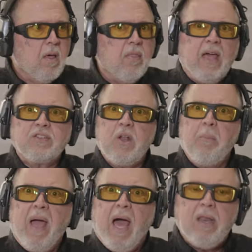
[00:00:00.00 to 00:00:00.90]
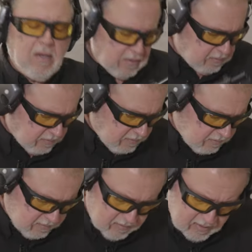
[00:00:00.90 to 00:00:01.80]
That's not bad.
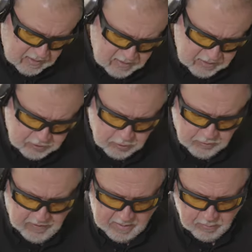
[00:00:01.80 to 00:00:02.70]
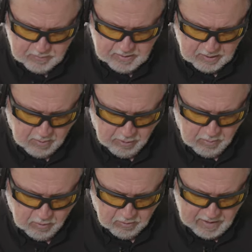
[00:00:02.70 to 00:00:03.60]
Let's shoot a couple
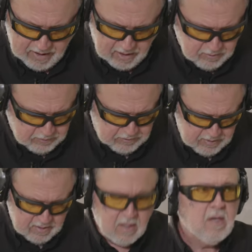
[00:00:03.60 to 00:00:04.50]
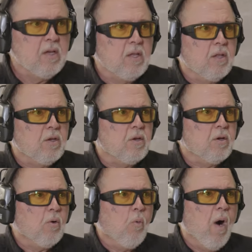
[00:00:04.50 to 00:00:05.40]
of more rounds.
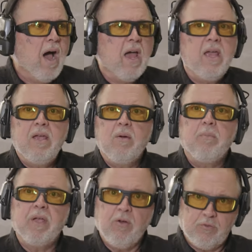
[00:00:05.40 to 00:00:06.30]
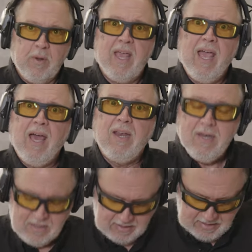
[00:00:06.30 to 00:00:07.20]
Why? Because we can.
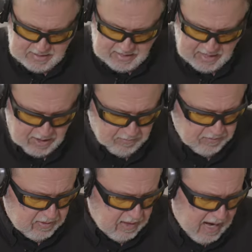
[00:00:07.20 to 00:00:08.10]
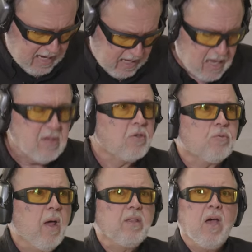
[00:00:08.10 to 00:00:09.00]
I like
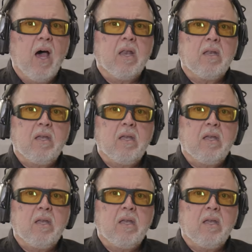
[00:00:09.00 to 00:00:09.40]
this red dot.